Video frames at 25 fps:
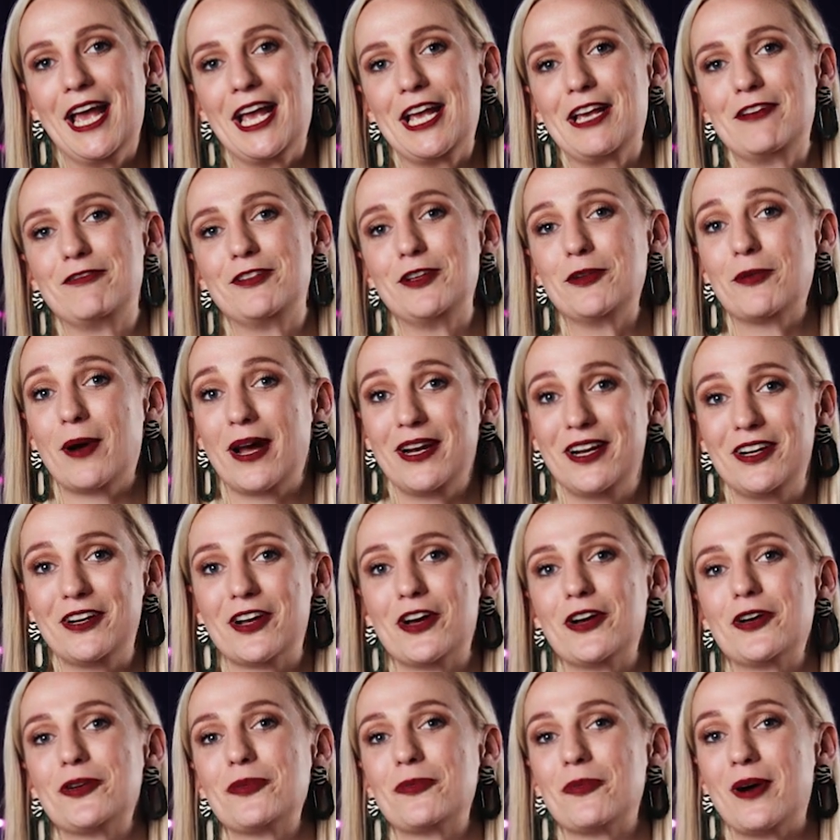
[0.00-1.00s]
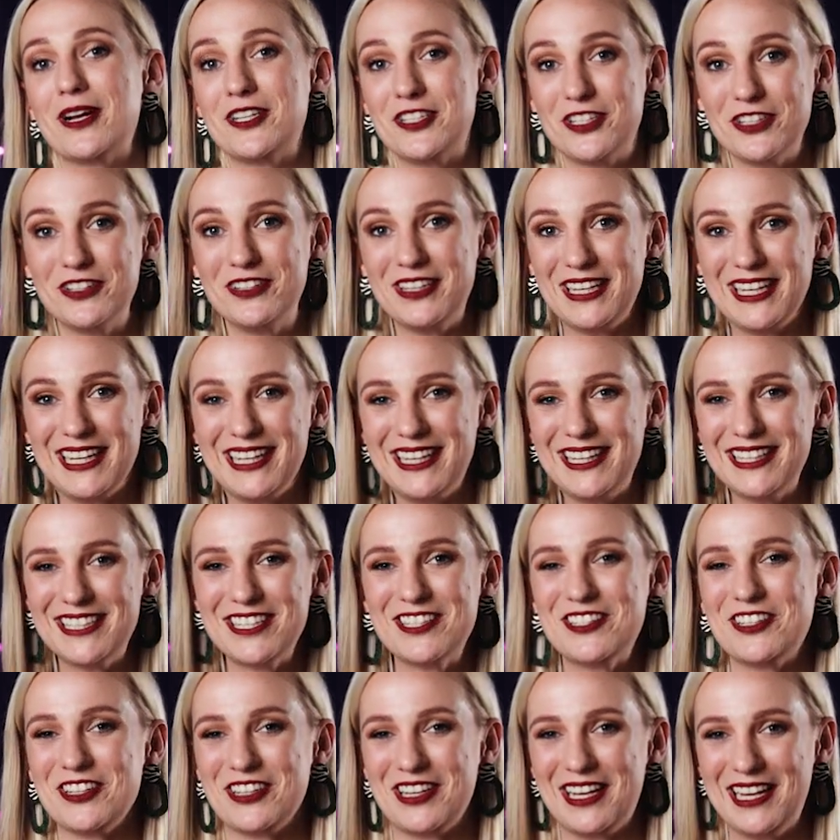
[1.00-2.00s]
If you want to know what you need
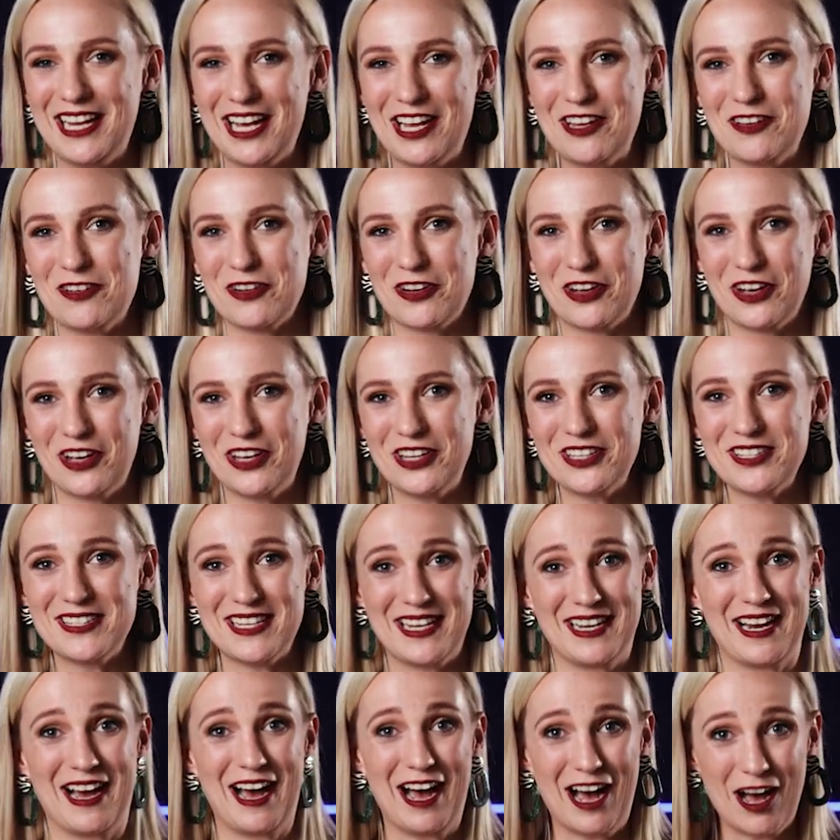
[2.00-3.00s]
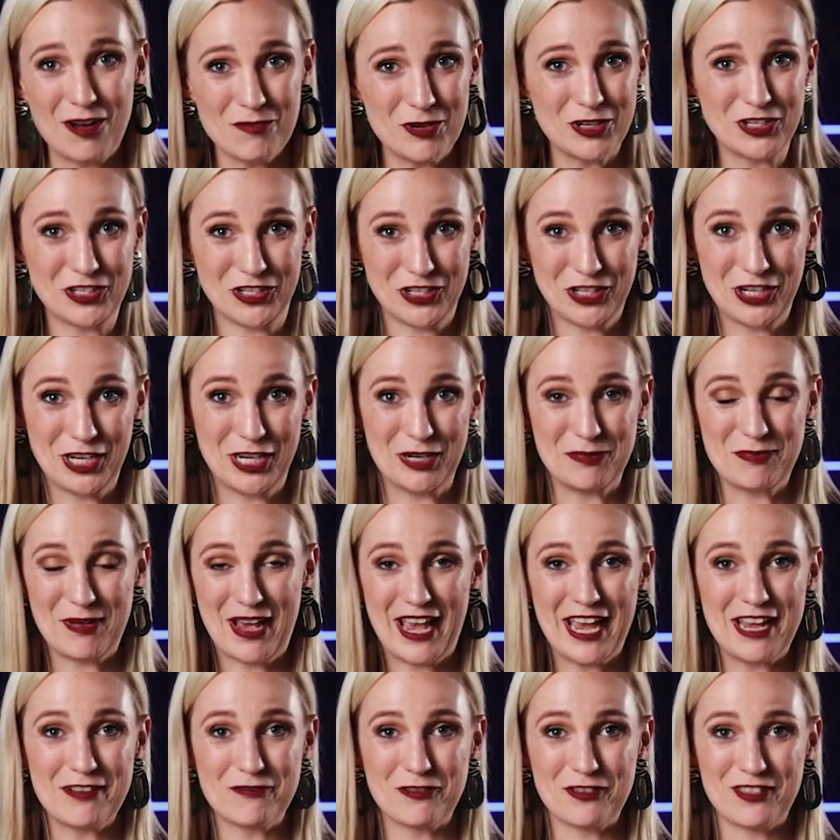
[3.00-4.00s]
to clear your goods and how much you're going to
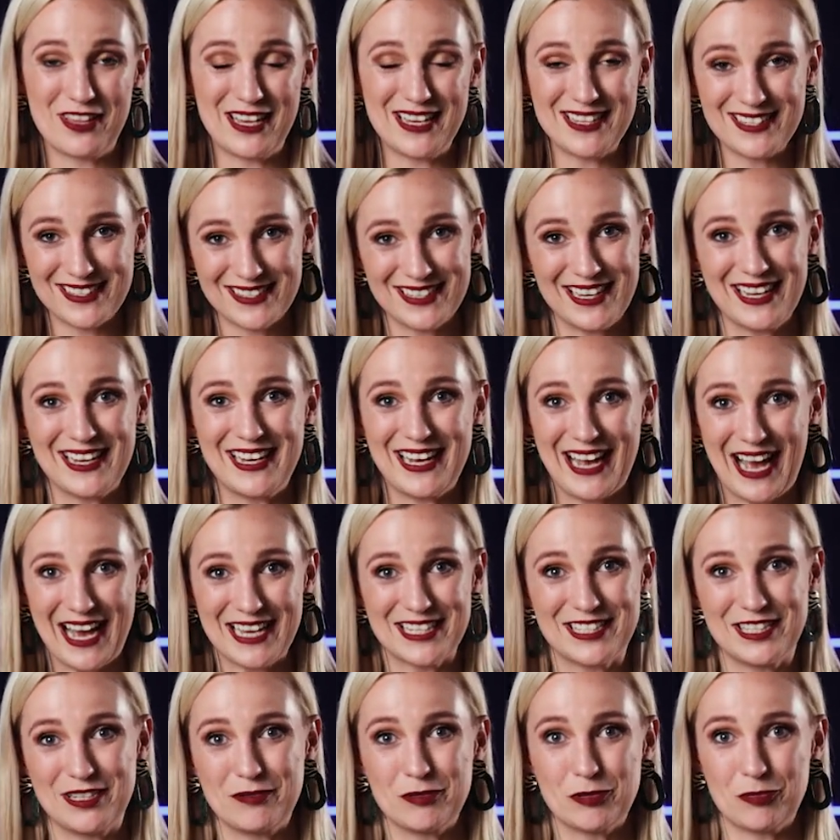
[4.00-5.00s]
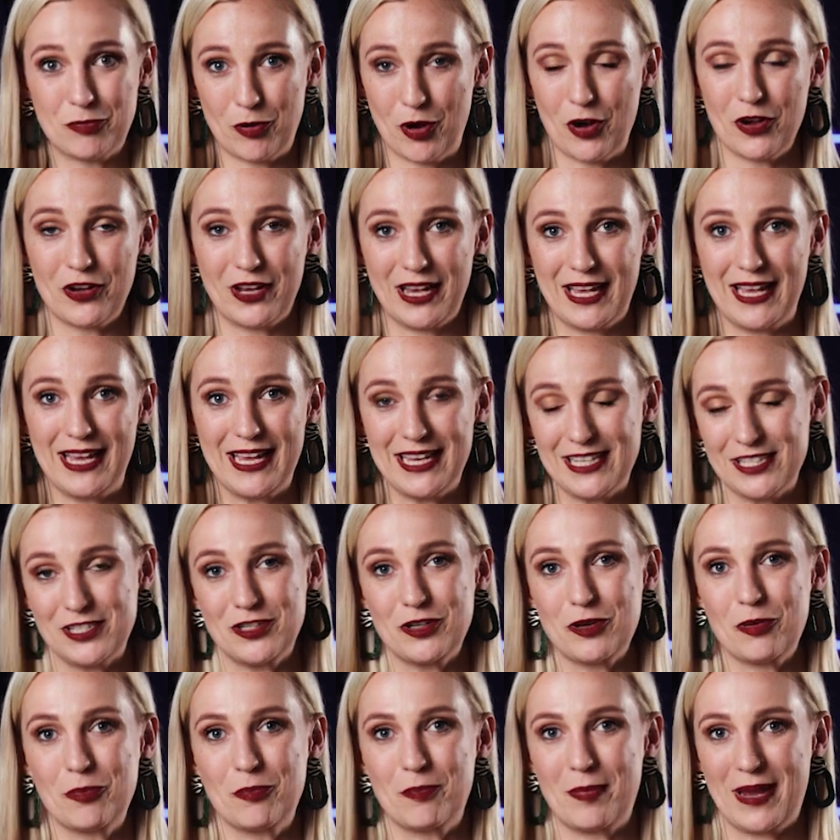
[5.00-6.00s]
pay for this, a customs broker is
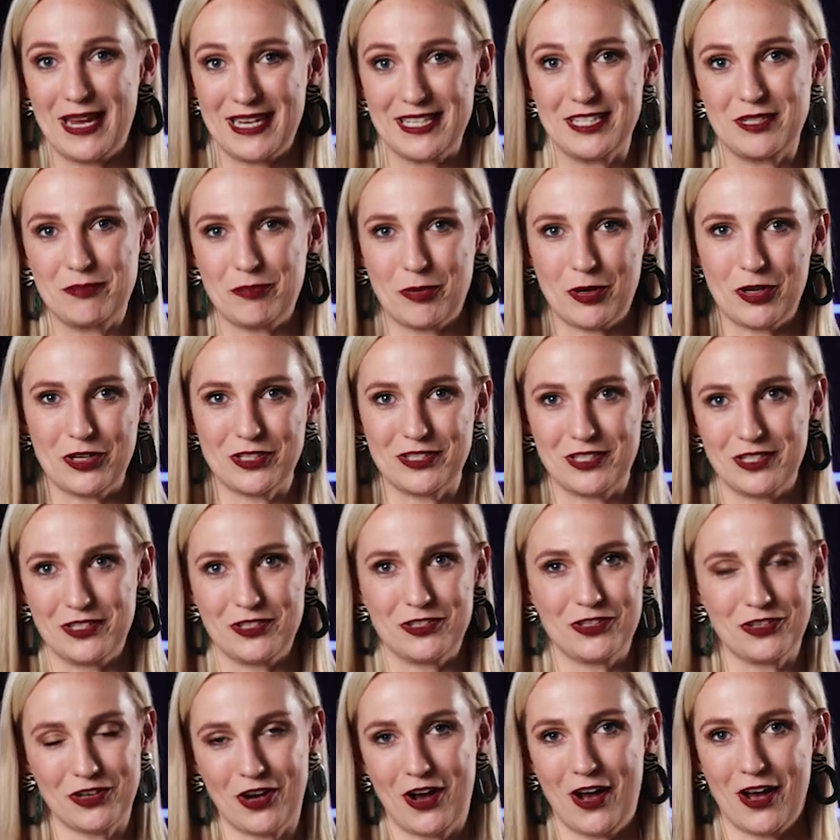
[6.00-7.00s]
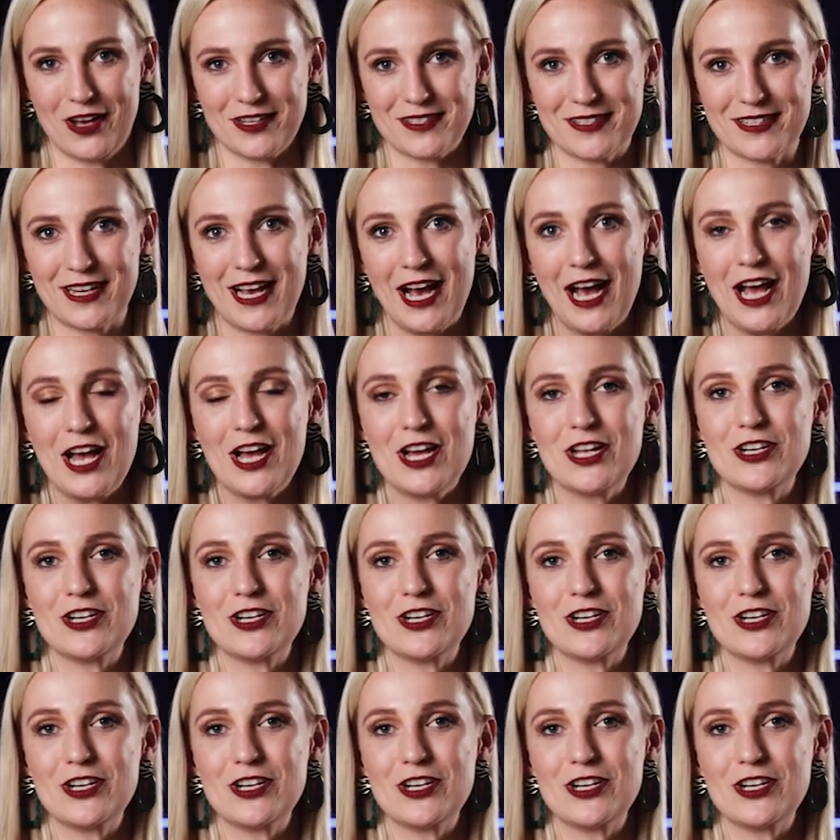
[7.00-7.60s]
your best person to ask.